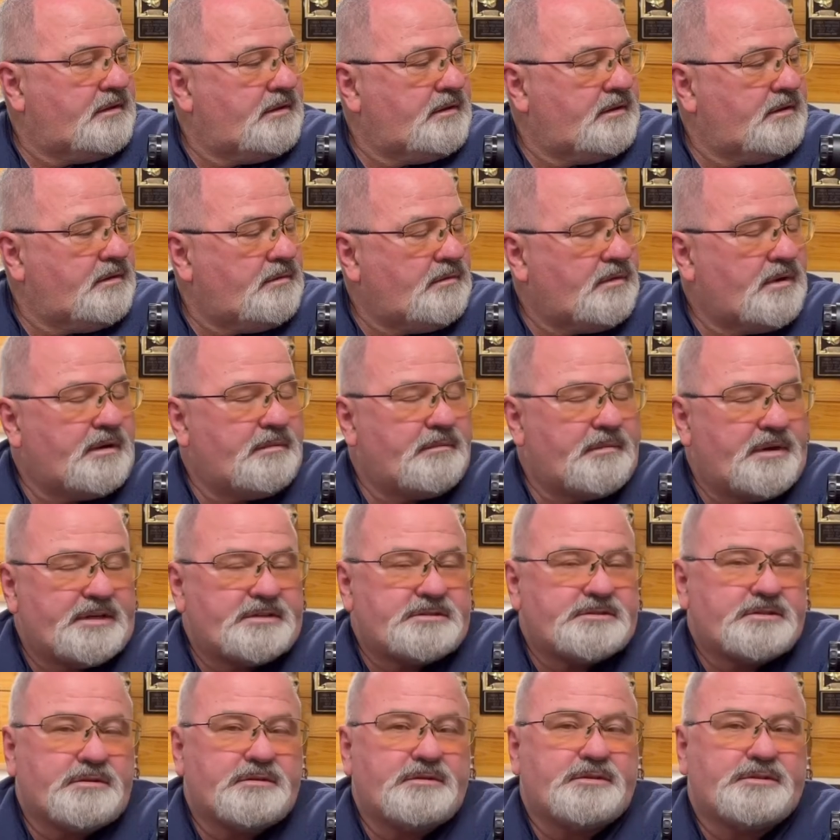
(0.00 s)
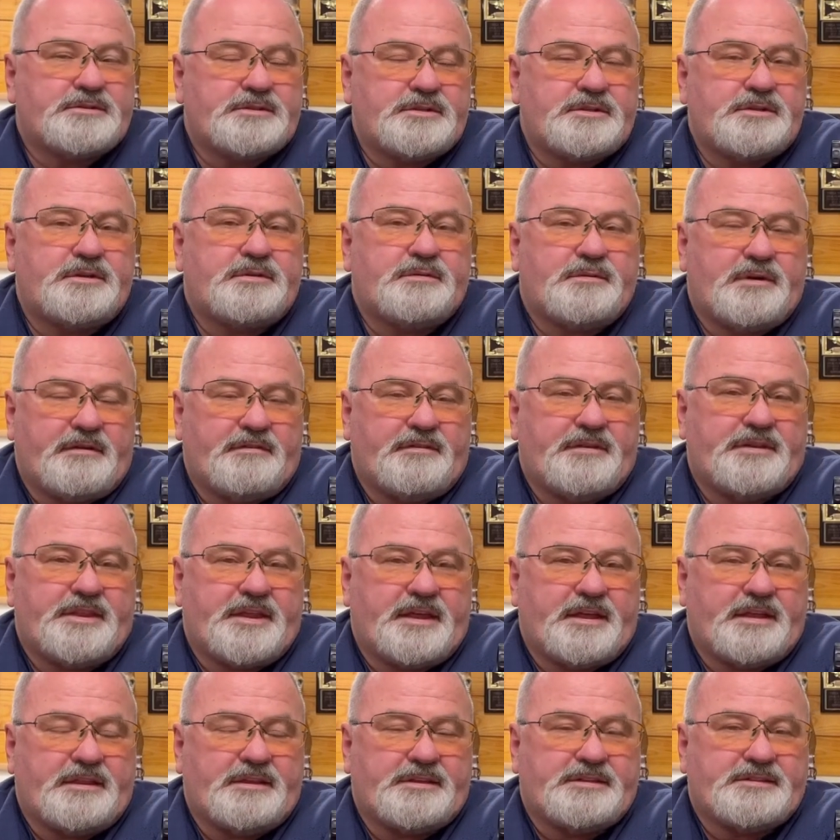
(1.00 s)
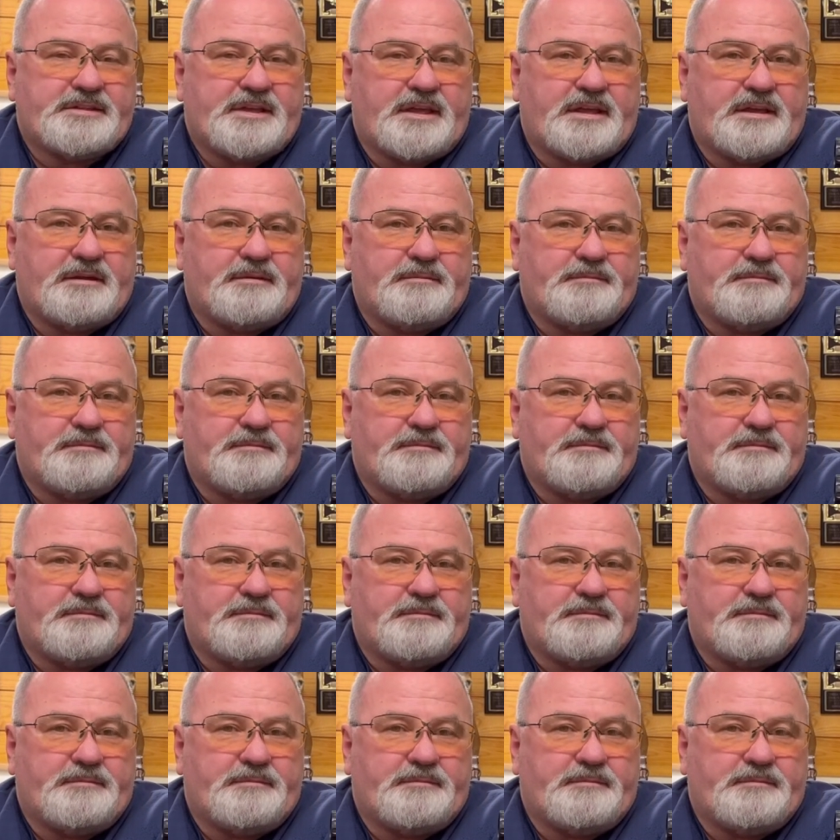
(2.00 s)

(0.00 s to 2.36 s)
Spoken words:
You want to make sure that you do everything the same.